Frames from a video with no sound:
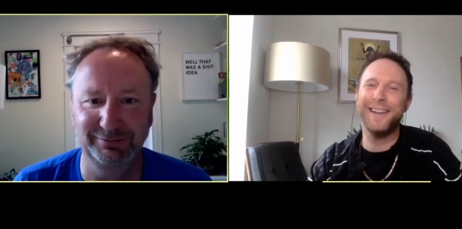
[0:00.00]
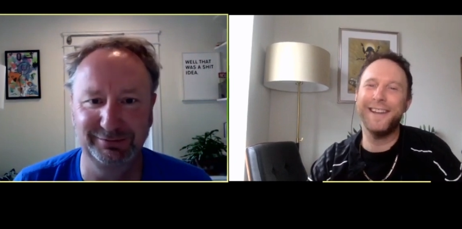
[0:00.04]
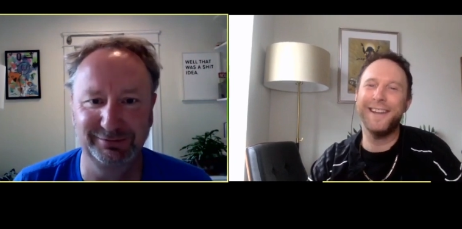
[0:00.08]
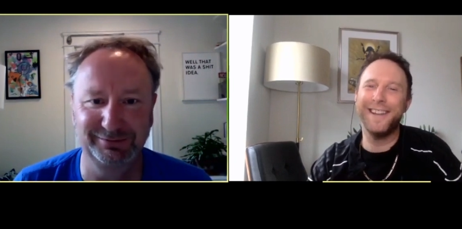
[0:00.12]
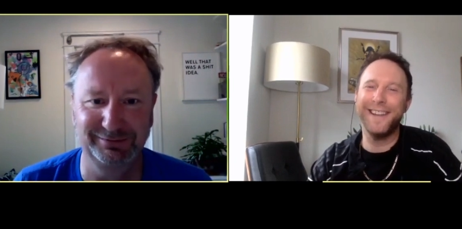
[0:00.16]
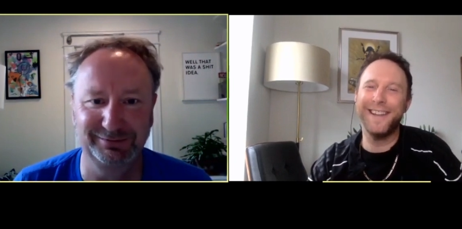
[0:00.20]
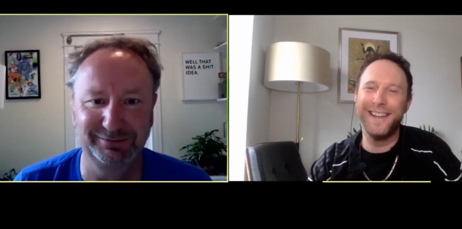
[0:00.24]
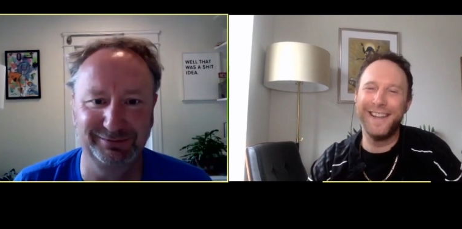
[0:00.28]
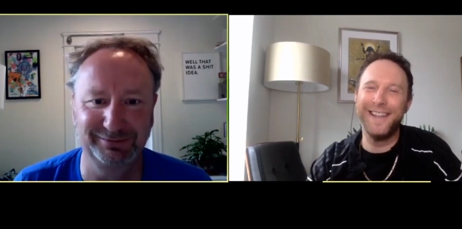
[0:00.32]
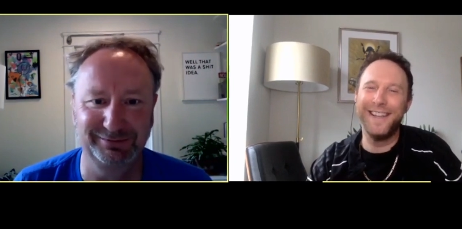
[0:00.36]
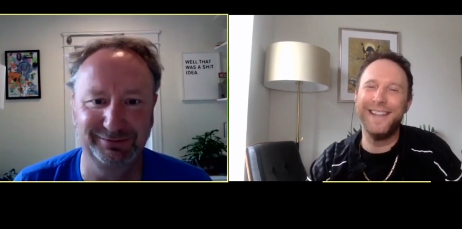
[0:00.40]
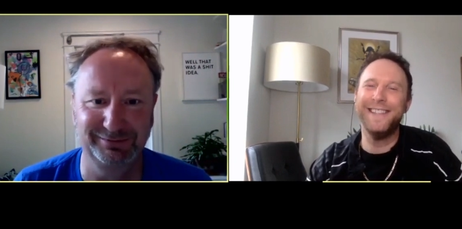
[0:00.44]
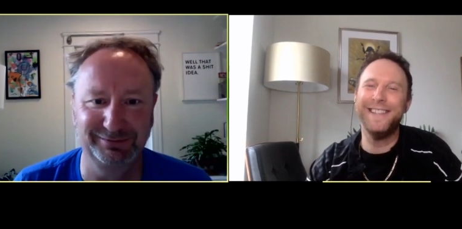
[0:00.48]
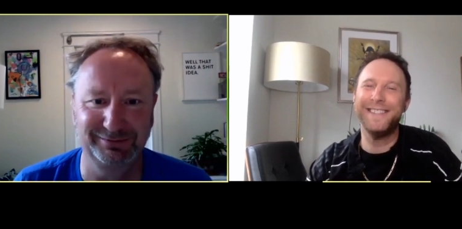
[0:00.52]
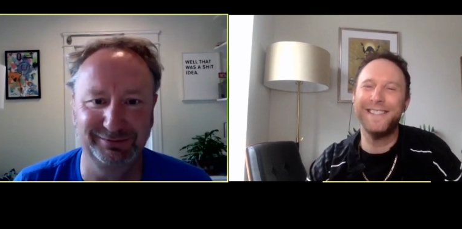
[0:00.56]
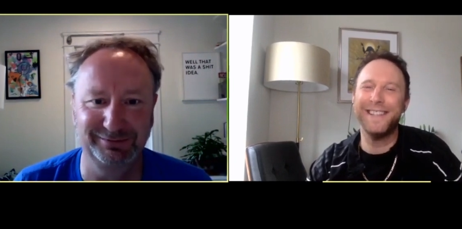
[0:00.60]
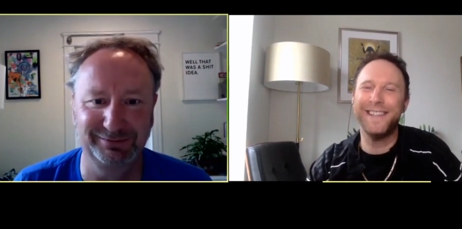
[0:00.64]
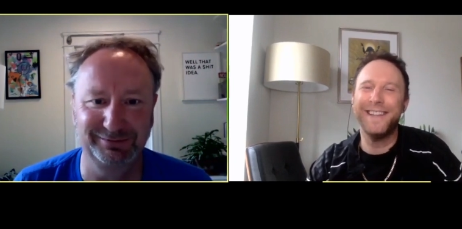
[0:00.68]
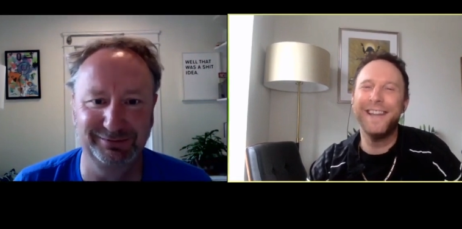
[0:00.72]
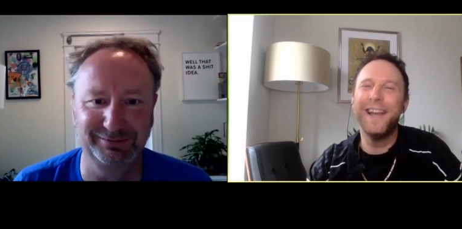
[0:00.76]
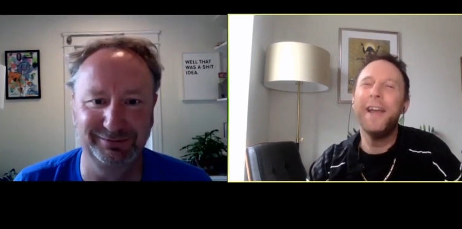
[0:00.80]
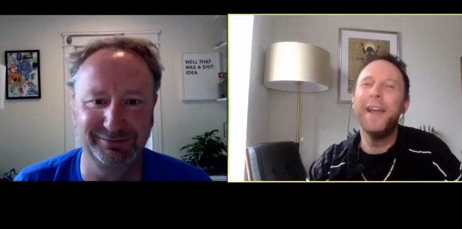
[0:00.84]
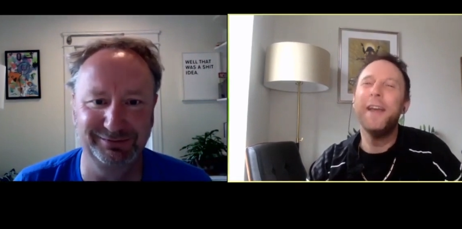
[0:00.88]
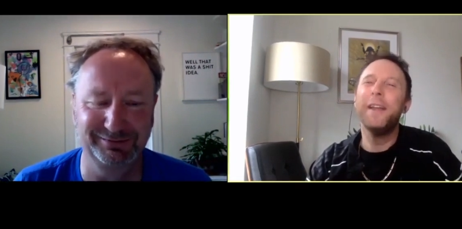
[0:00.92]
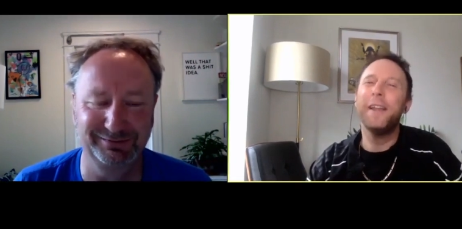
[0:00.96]
Speaker 1: he said,
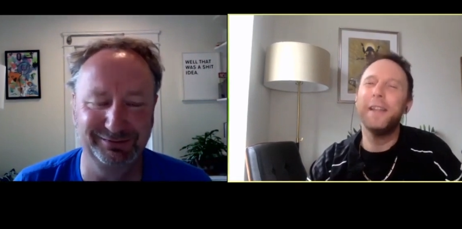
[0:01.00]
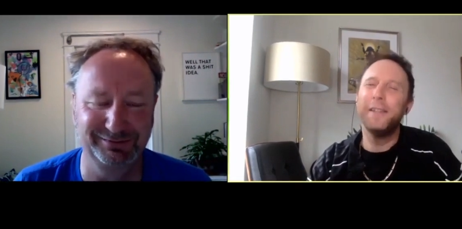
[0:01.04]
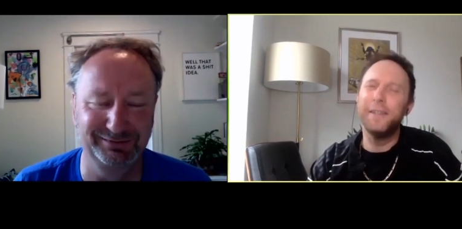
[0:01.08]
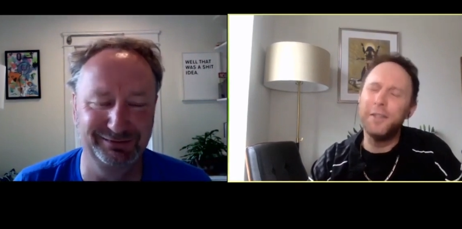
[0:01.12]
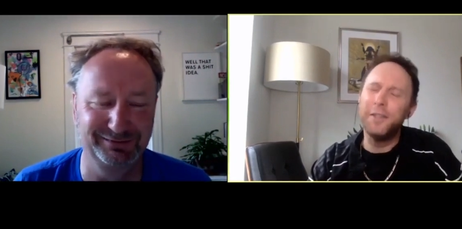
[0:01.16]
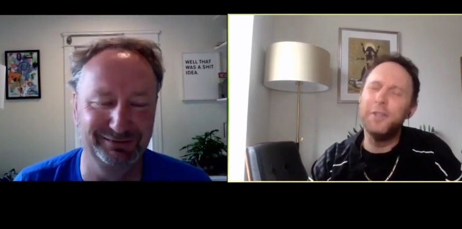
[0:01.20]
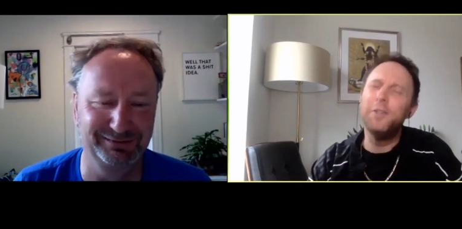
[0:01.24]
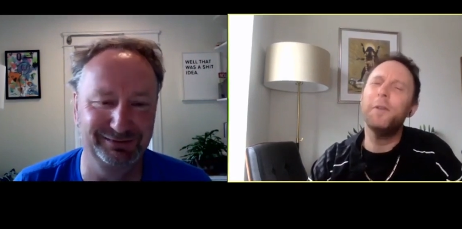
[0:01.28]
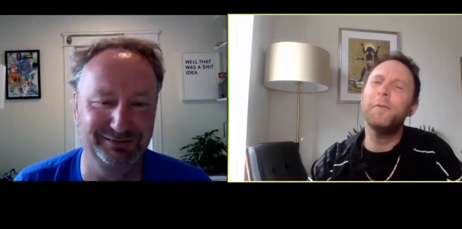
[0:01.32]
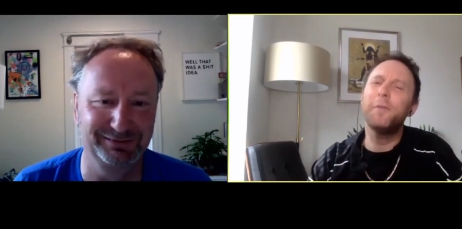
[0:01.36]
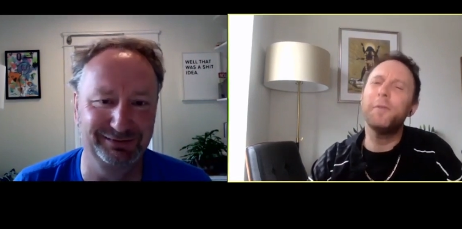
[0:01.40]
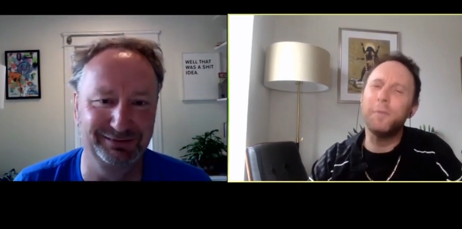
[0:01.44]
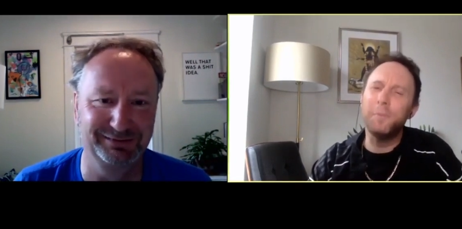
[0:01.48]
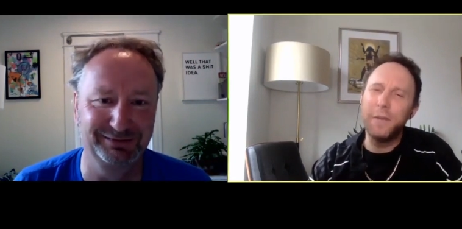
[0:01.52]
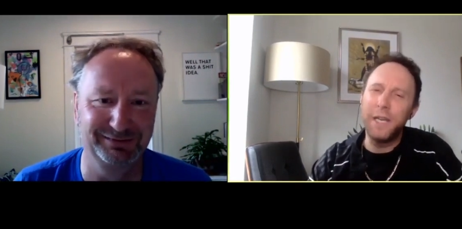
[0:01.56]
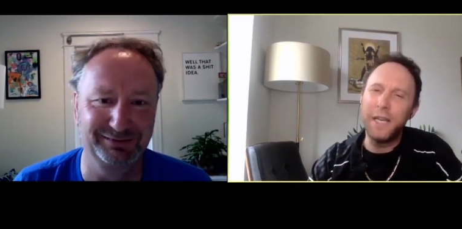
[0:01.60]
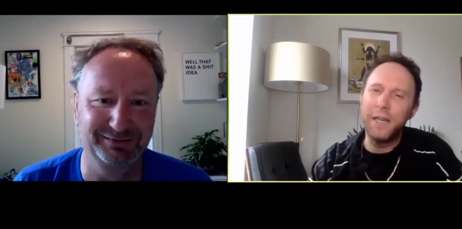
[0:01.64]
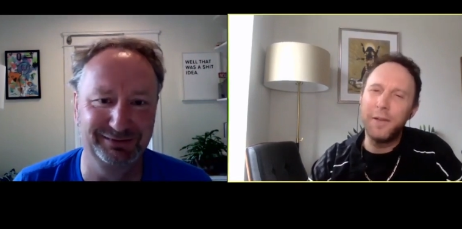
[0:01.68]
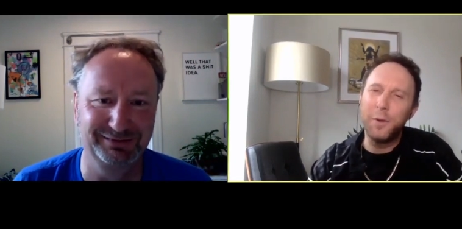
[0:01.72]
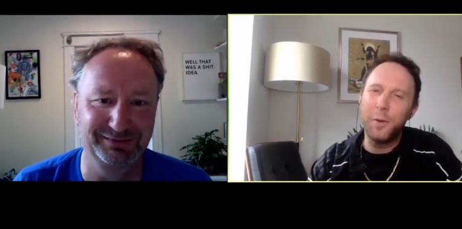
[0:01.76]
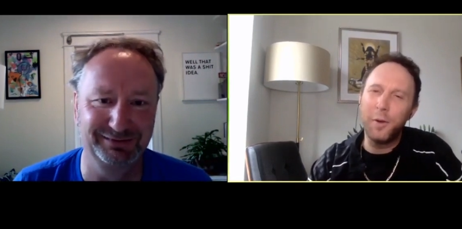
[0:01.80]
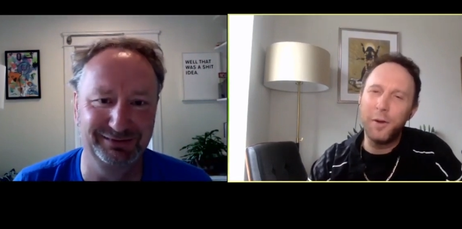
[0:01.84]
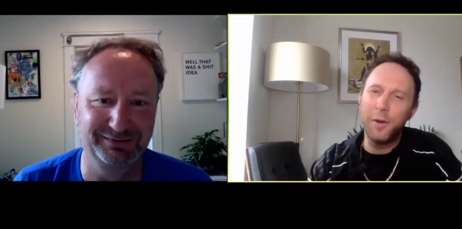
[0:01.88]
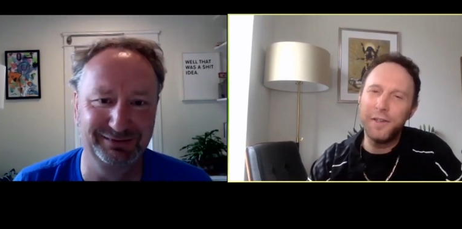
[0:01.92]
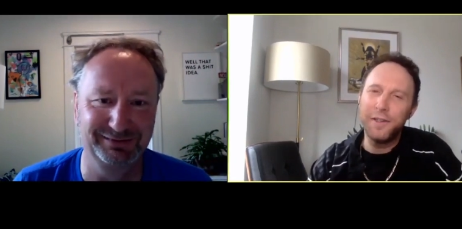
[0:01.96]
"Did you ever meet
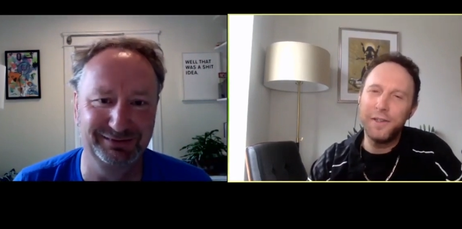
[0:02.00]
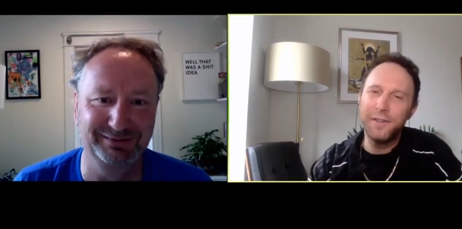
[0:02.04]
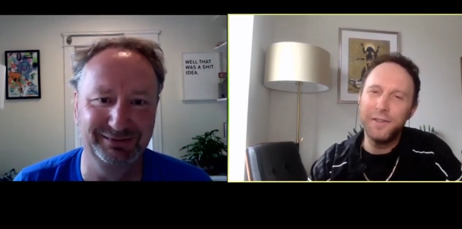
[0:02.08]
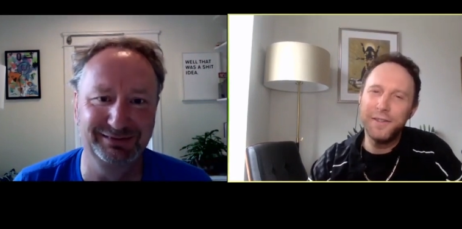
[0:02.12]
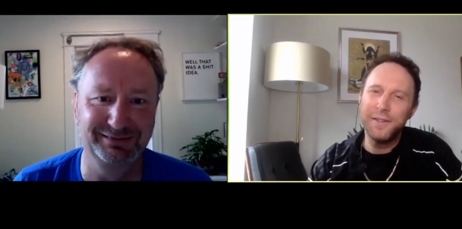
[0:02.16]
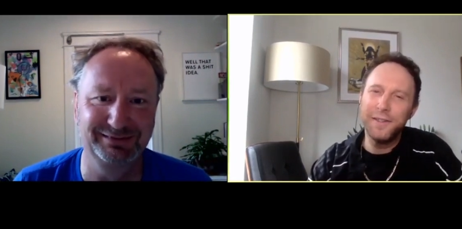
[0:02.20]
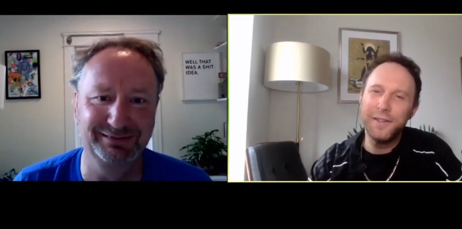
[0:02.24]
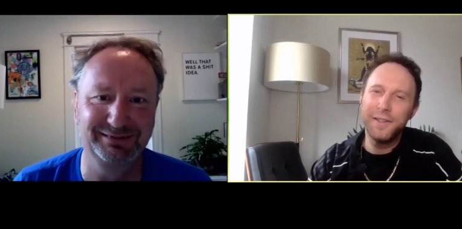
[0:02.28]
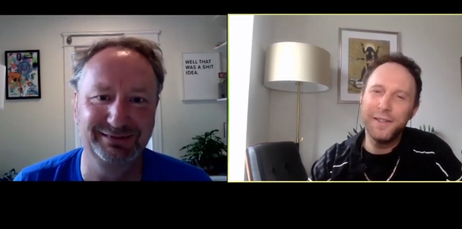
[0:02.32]
Gordon?"